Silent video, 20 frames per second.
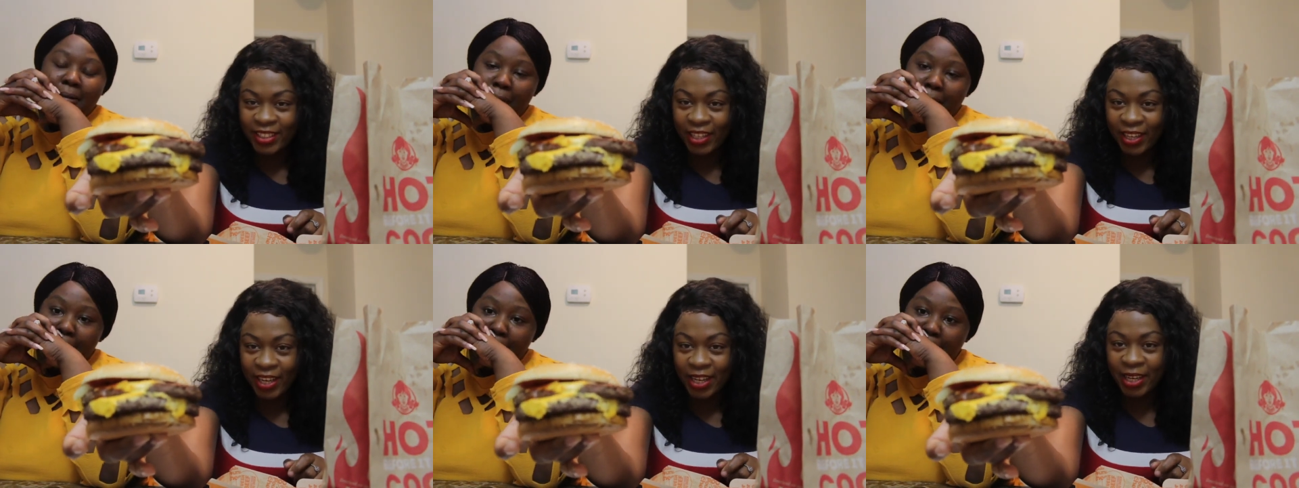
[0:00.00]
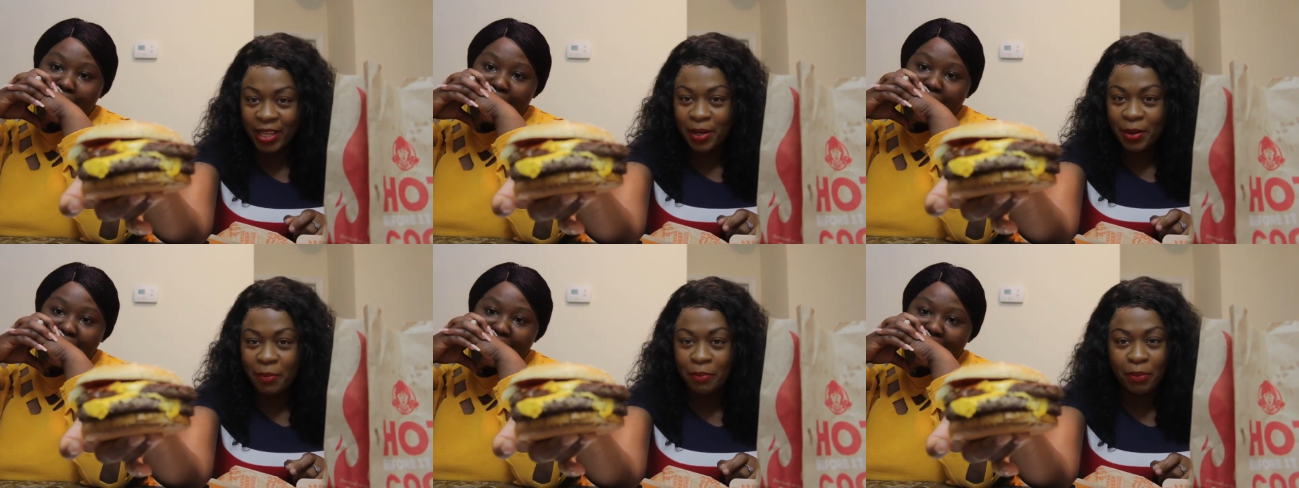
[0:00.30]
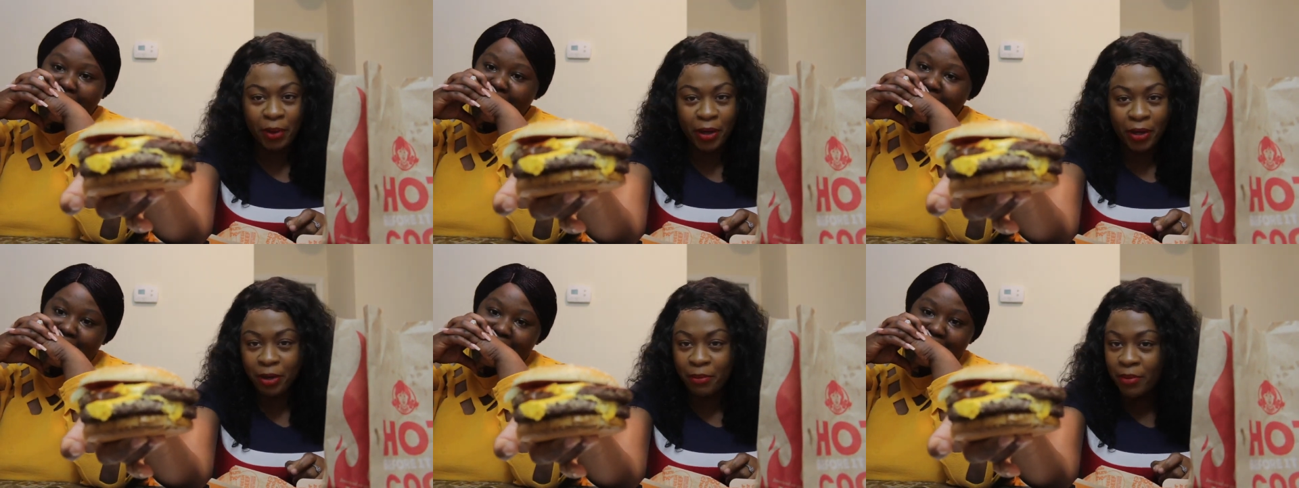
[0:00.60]
Speaker 1: Okay,
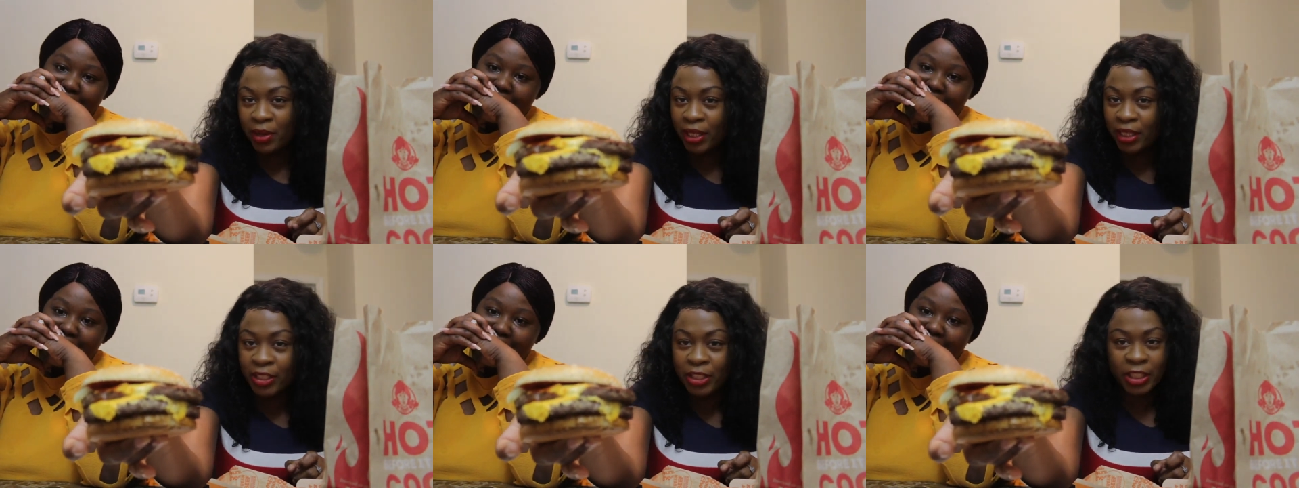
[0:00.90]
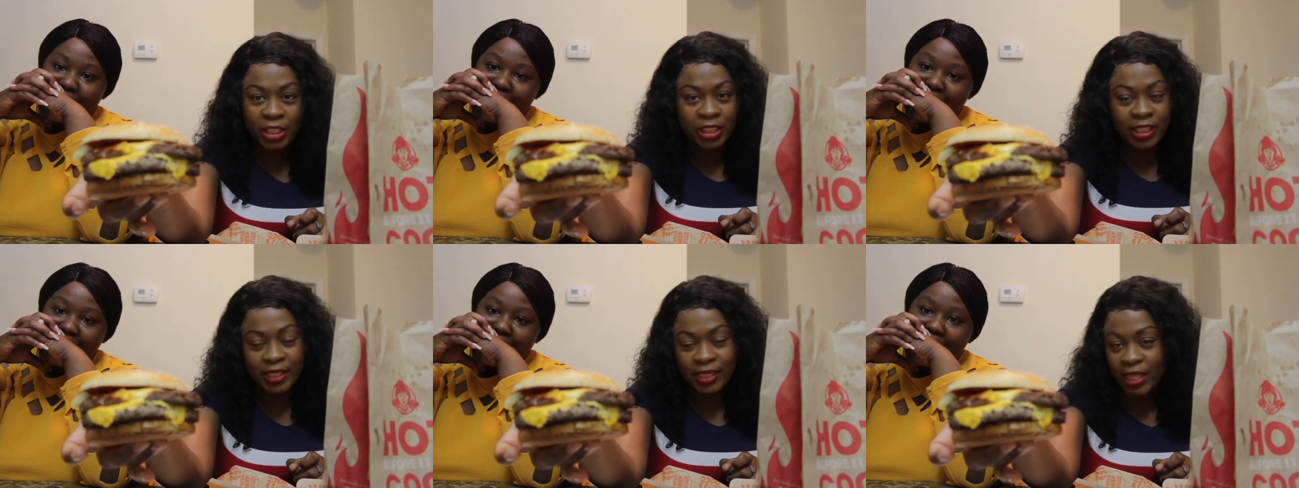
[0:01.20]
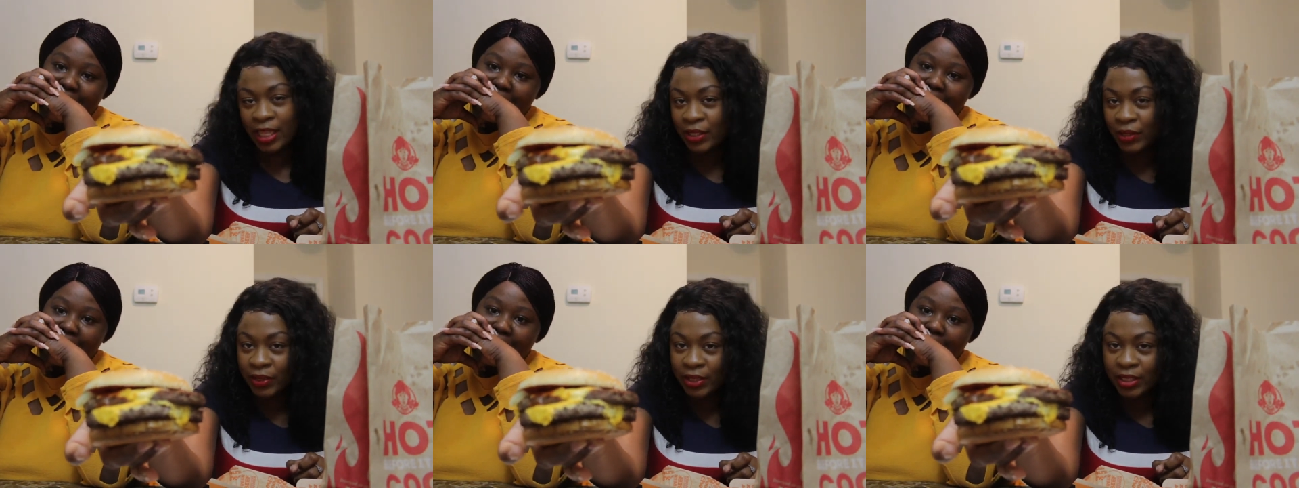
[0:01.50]
buttermilk chicken
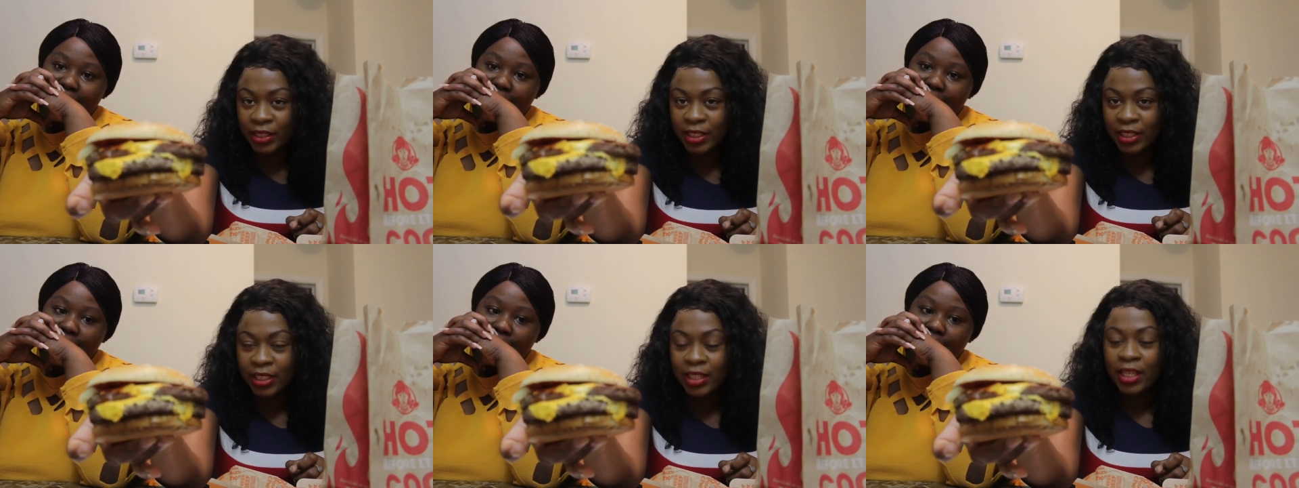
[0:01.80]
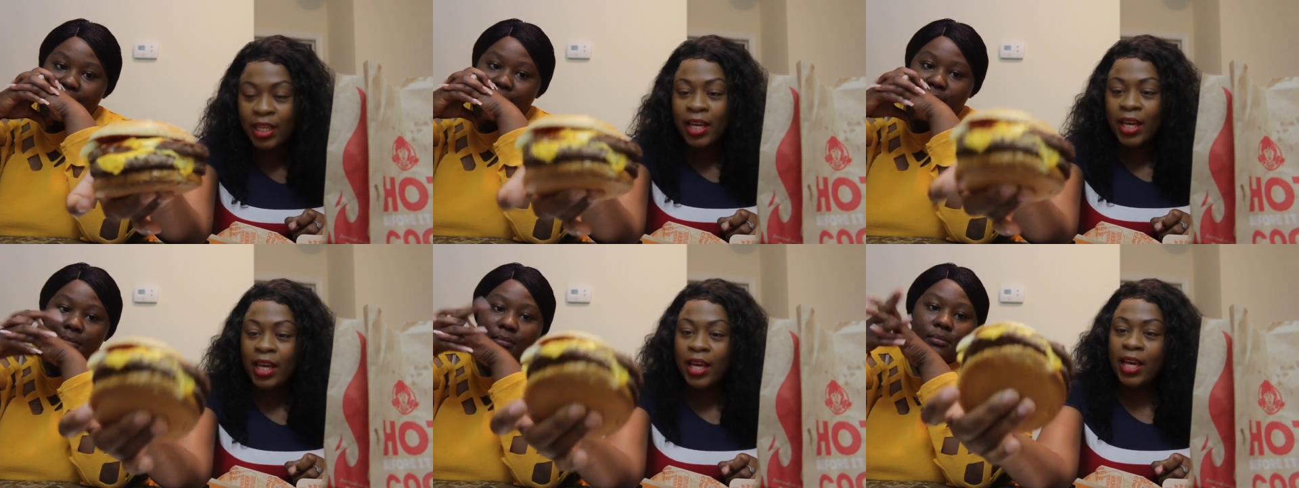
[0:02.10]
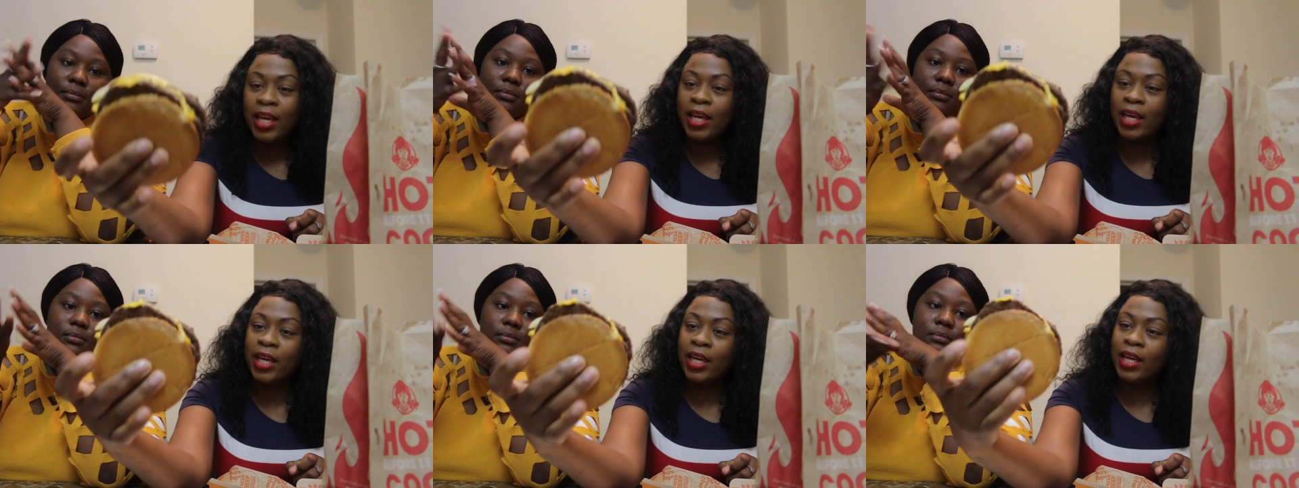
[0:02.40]
sandwich,
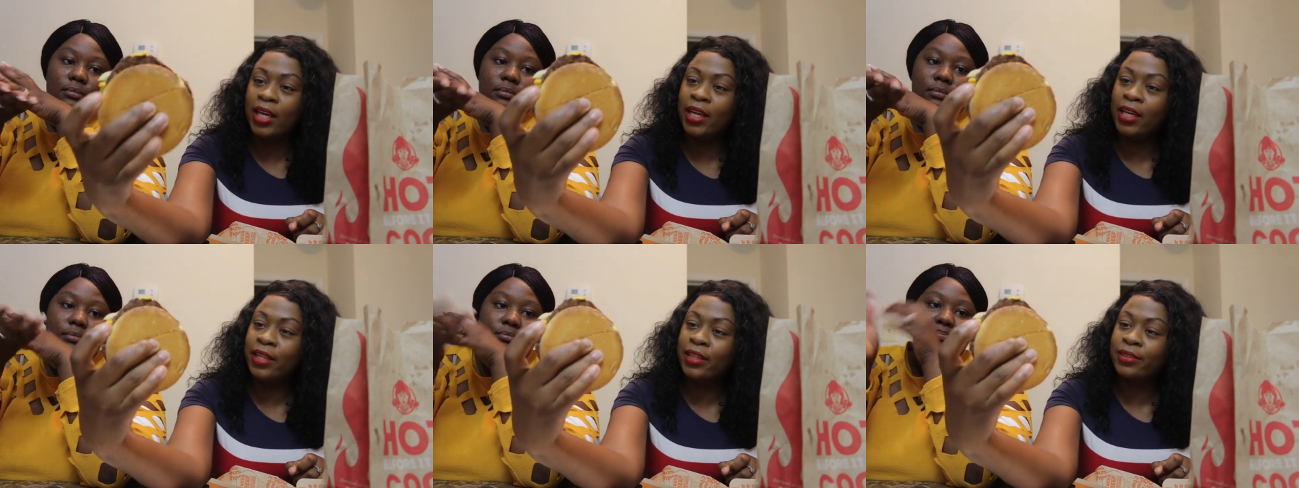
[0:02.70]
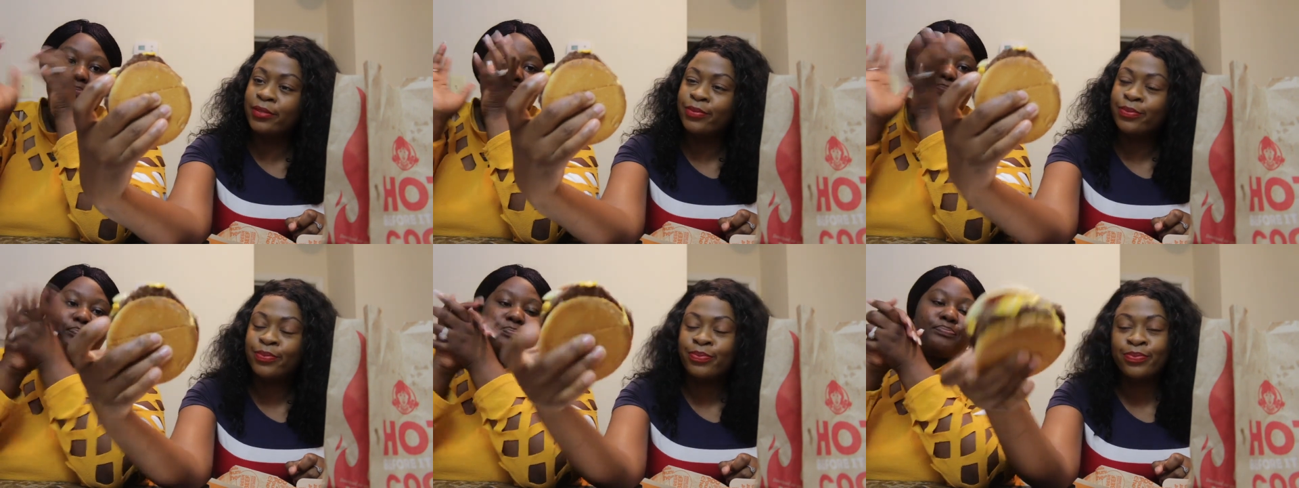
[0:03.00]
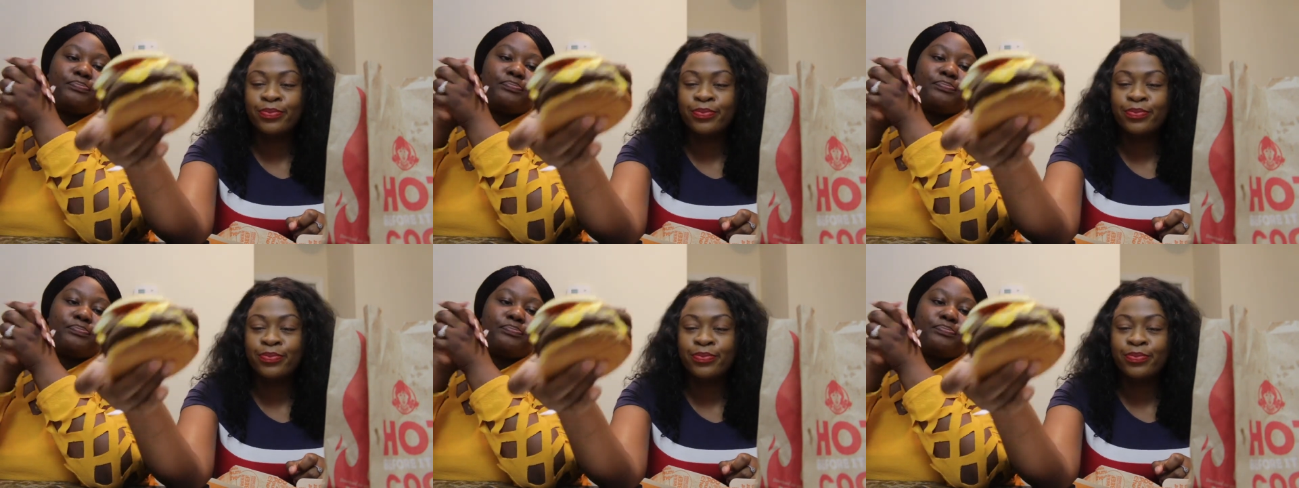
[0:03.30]
and